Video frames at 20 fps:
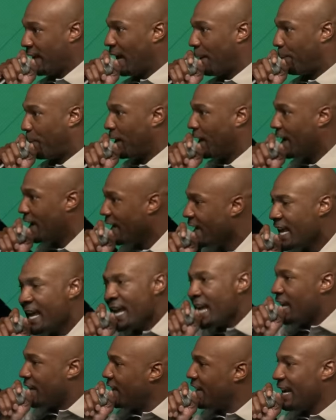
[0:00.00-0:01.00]
up,
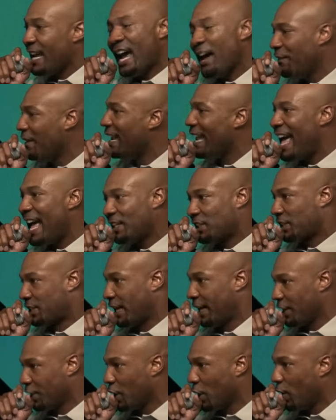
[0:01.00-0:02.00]
ye
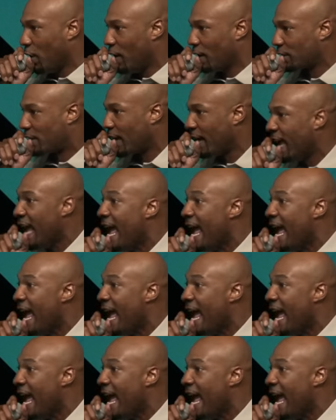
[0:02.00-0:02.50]
everlasting doors,